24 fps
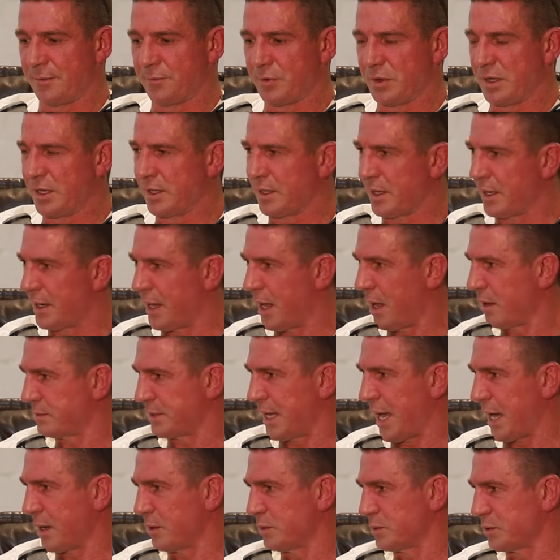if we didn't get our
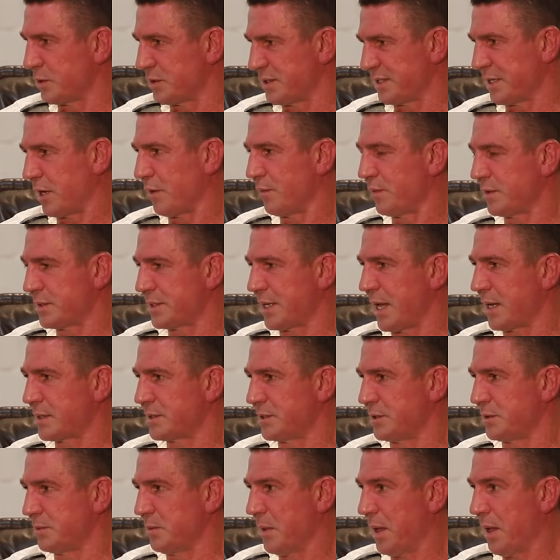tackles or selfless
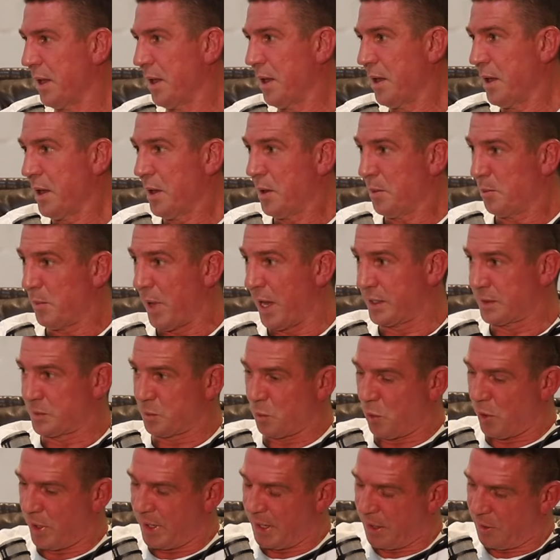acts, he'd make us
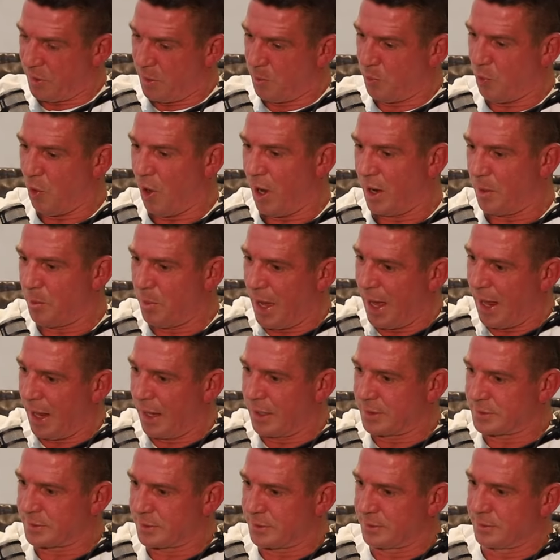walk out on the Brighton
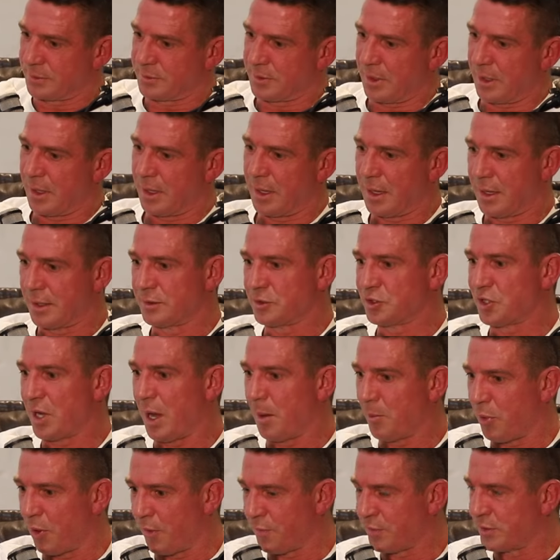bars and
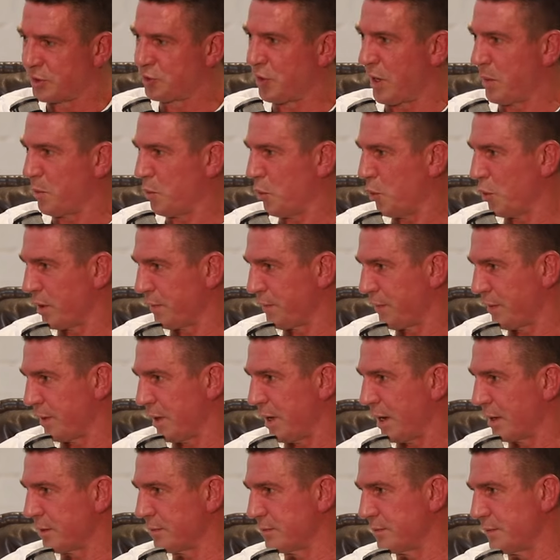jump off and tread water for
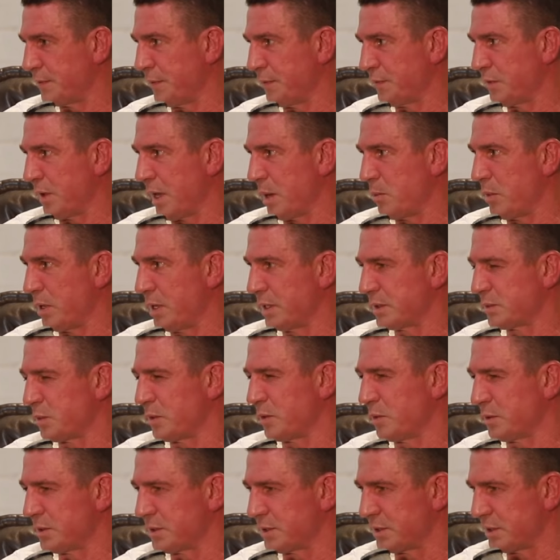like 15 minutes
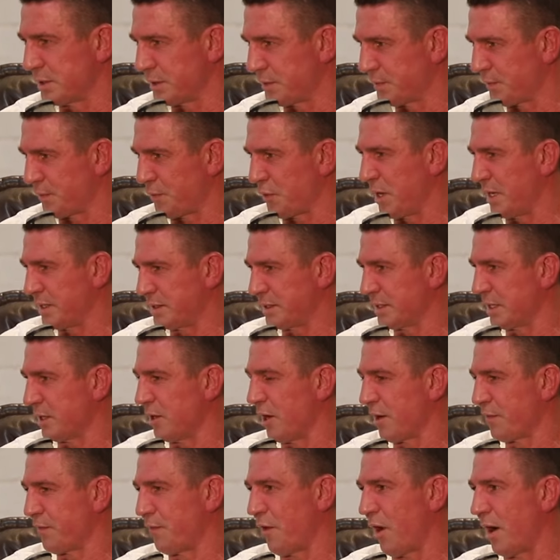when it was just freezing at
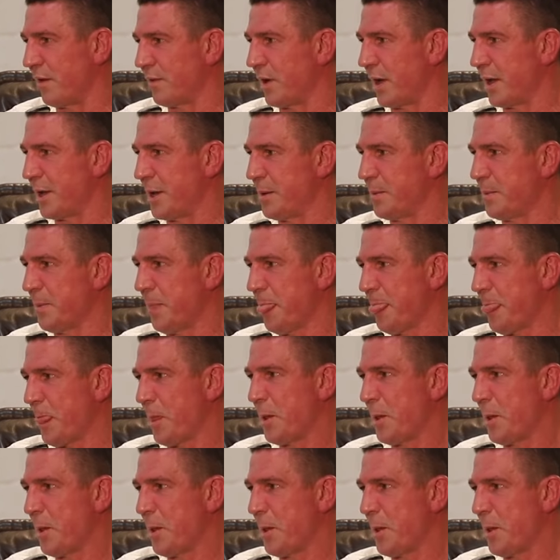like 5 a.m.